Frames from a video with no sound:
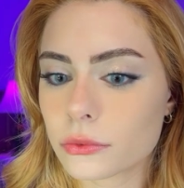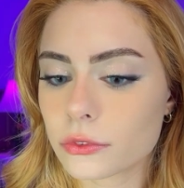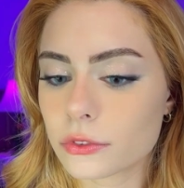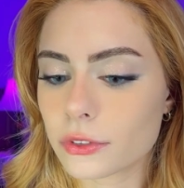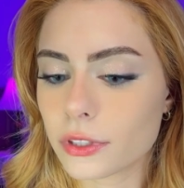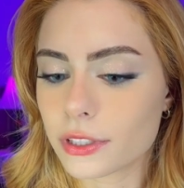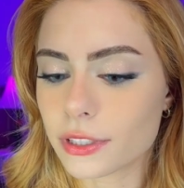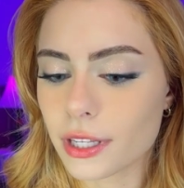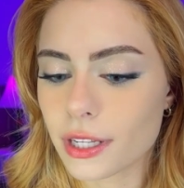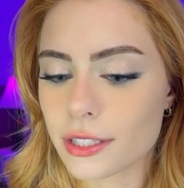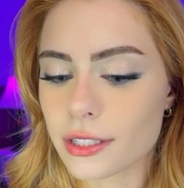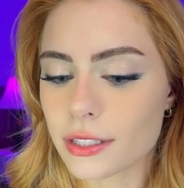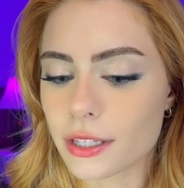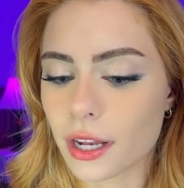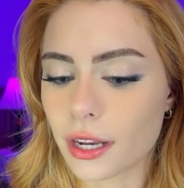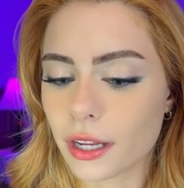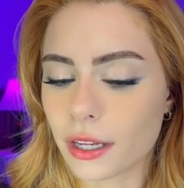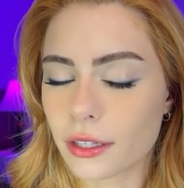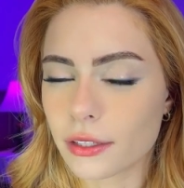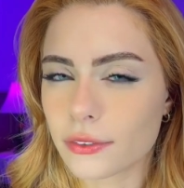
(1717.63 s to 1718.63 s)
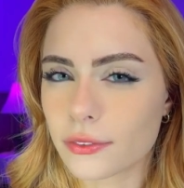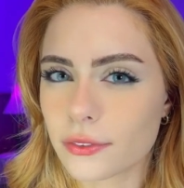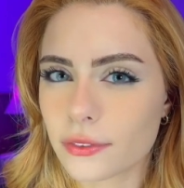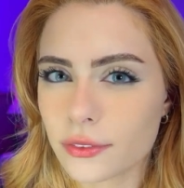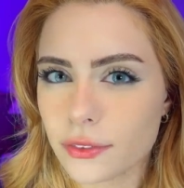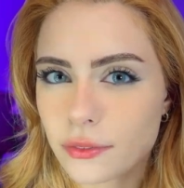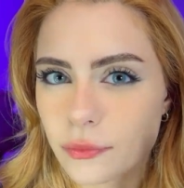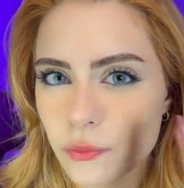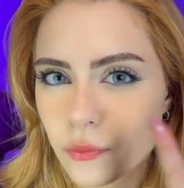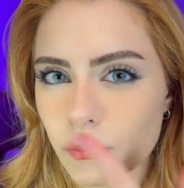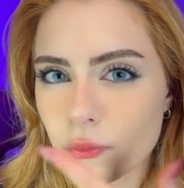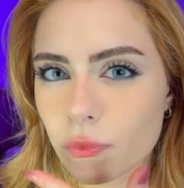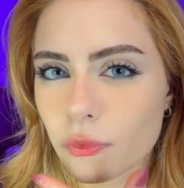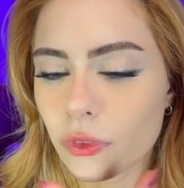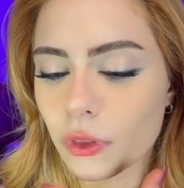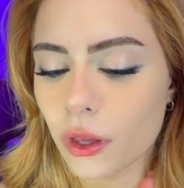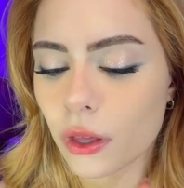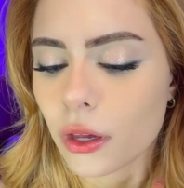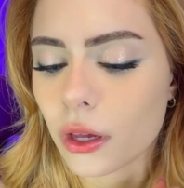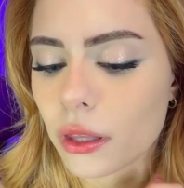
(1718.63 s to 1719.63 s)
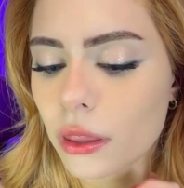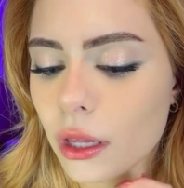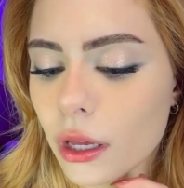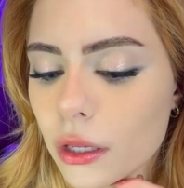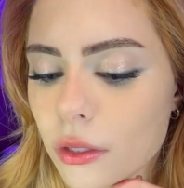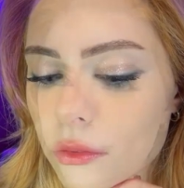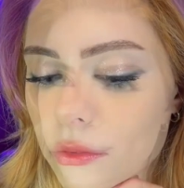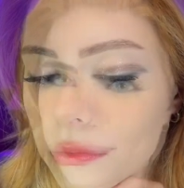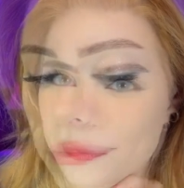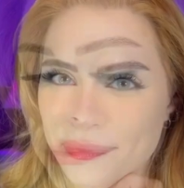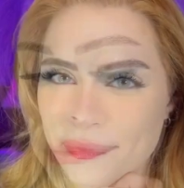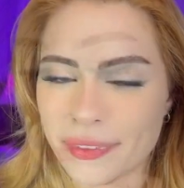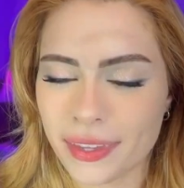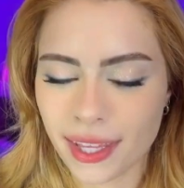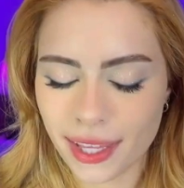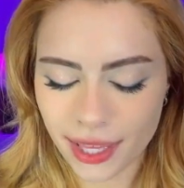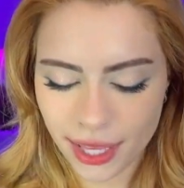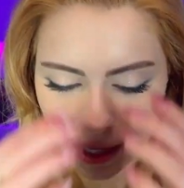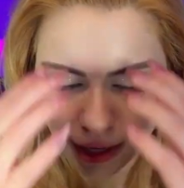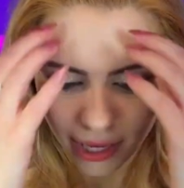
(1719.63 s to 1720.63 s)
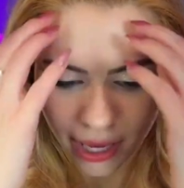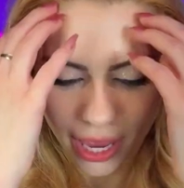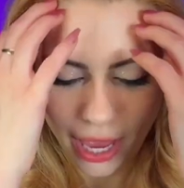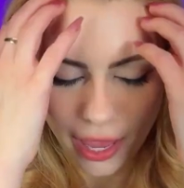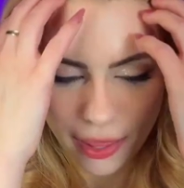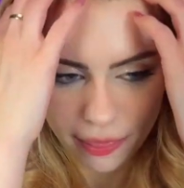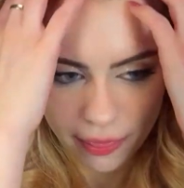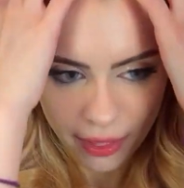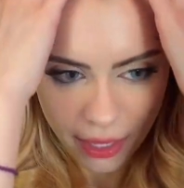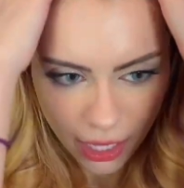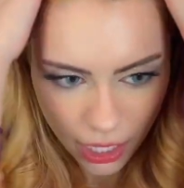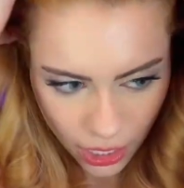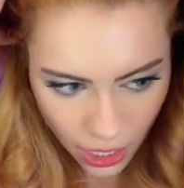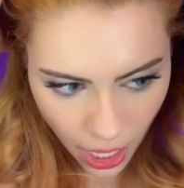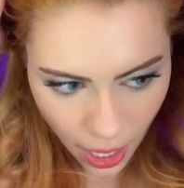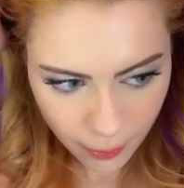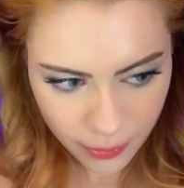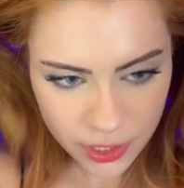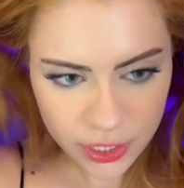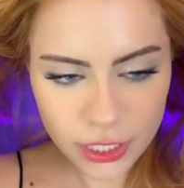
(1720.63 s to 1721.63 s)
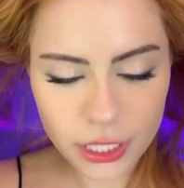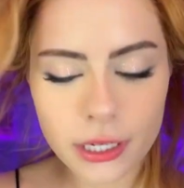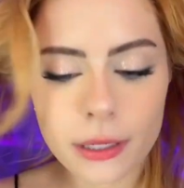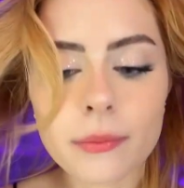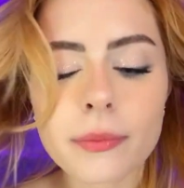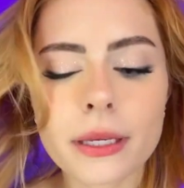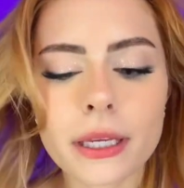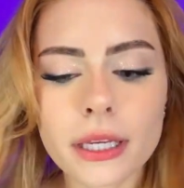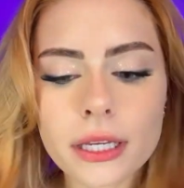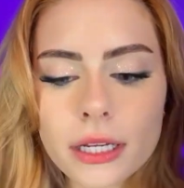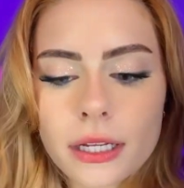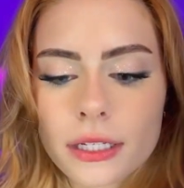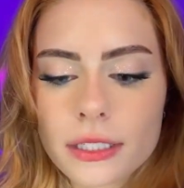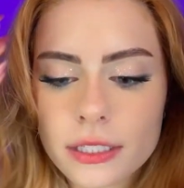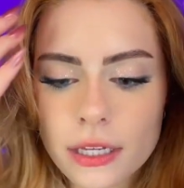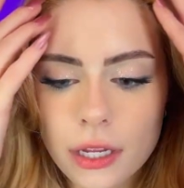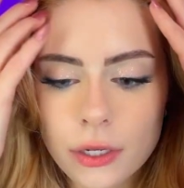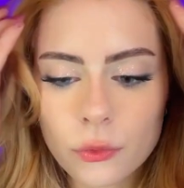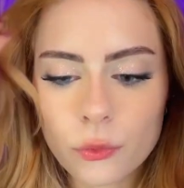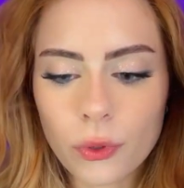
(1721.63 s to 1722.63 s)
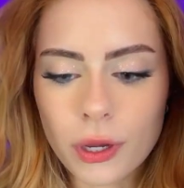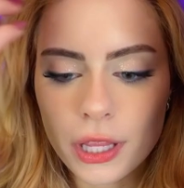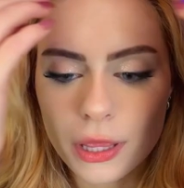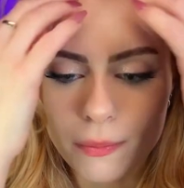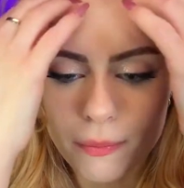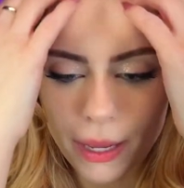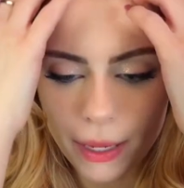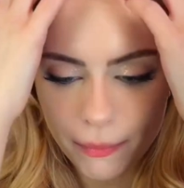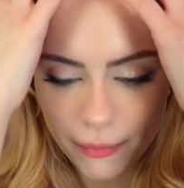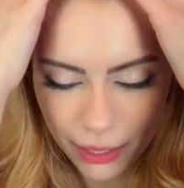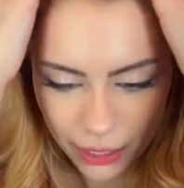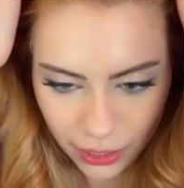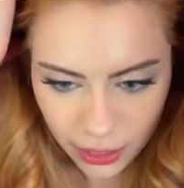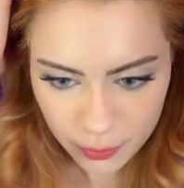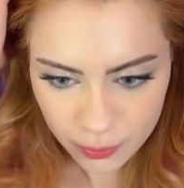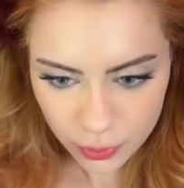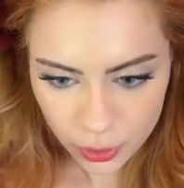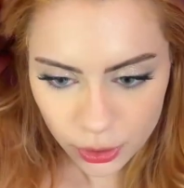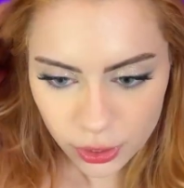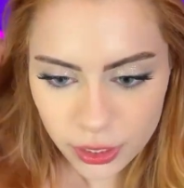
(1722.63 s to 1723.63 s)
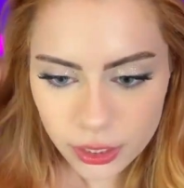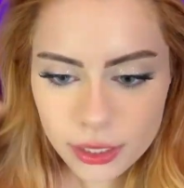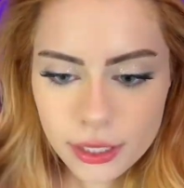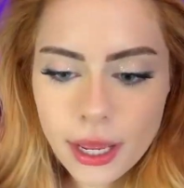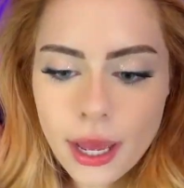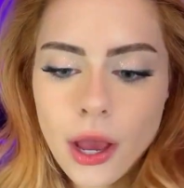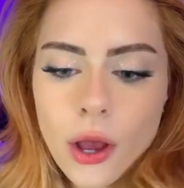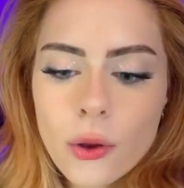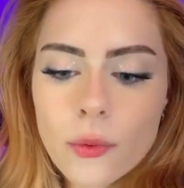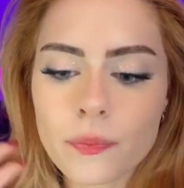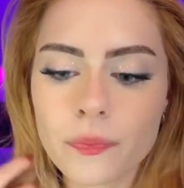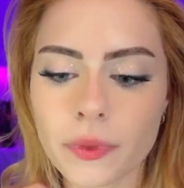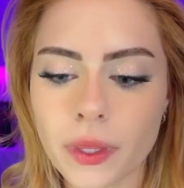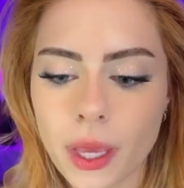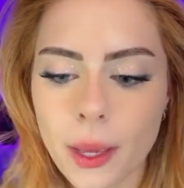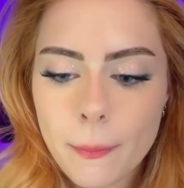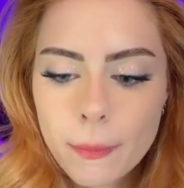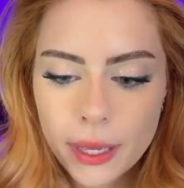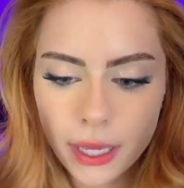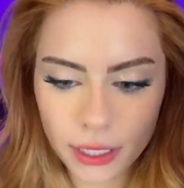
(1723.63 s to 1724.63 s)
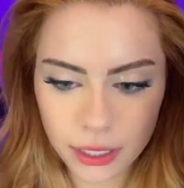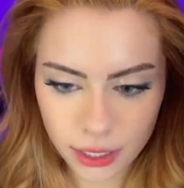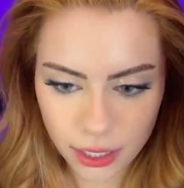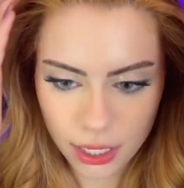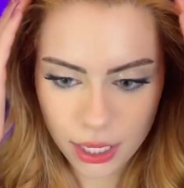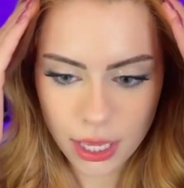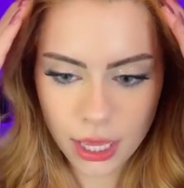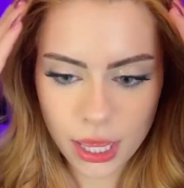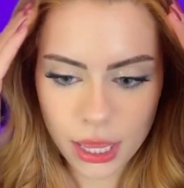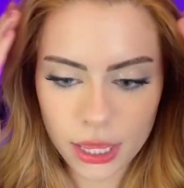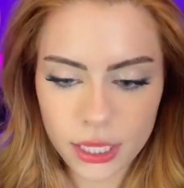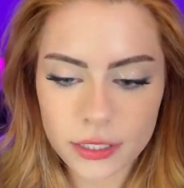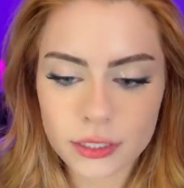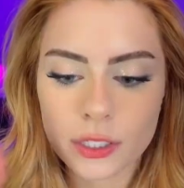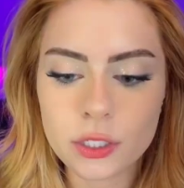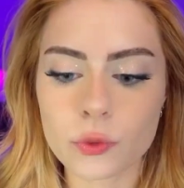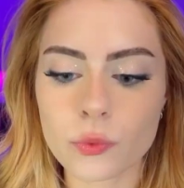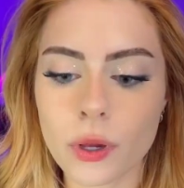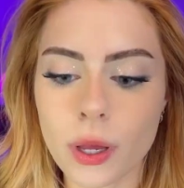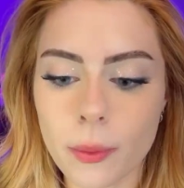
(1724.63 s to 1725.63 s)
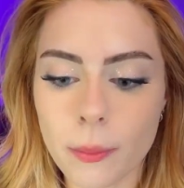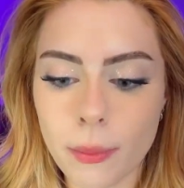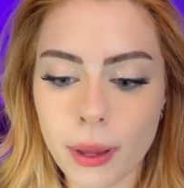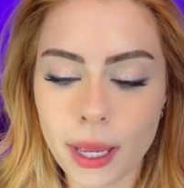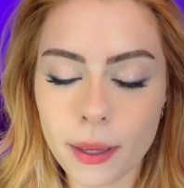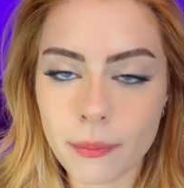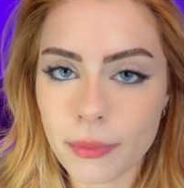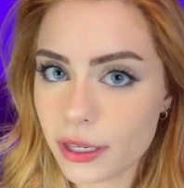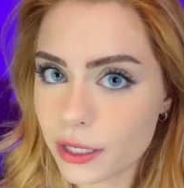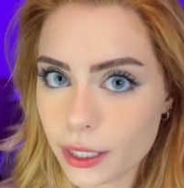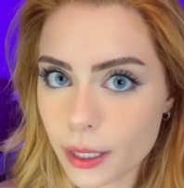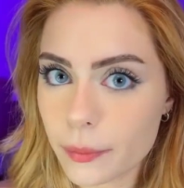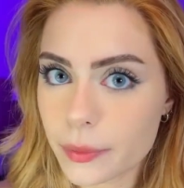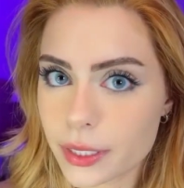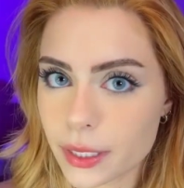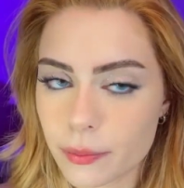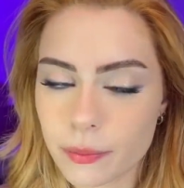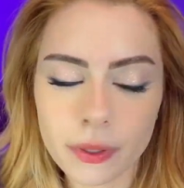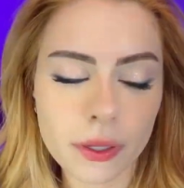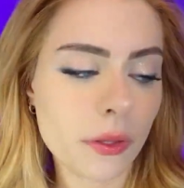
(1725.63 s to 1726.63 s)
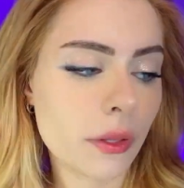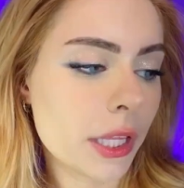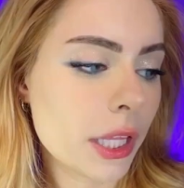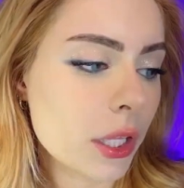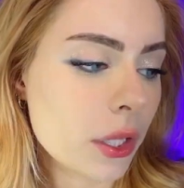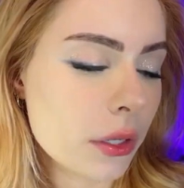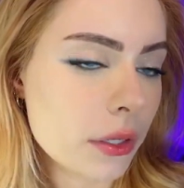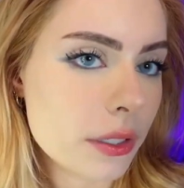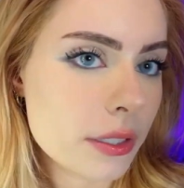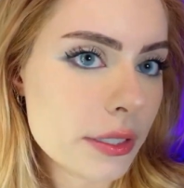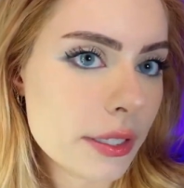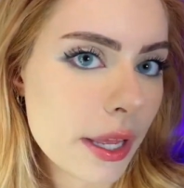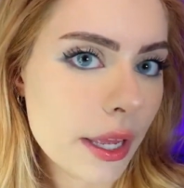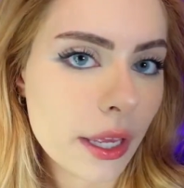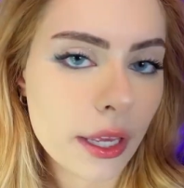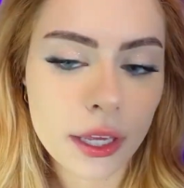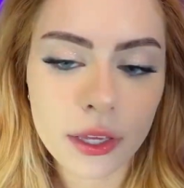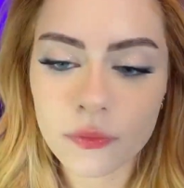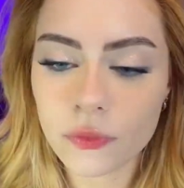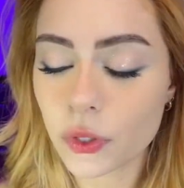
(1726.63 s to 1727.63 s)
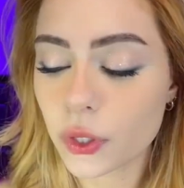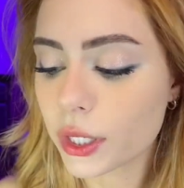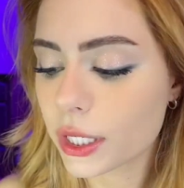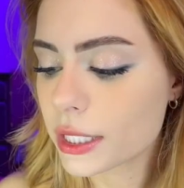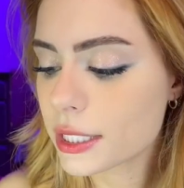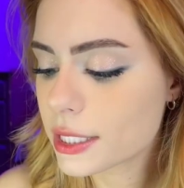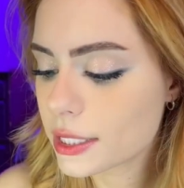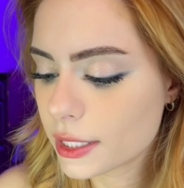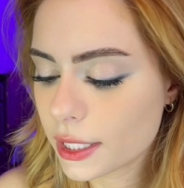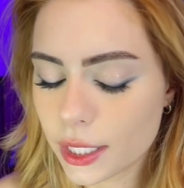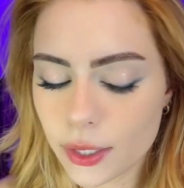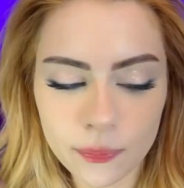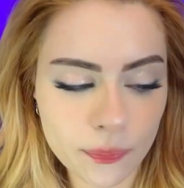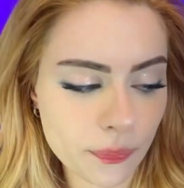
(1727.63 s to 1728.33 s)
Isn't that stunning? Look at that. And then I'm just gonna be done with my makeup look now, but this is what my makeup typically looks like. If you can see,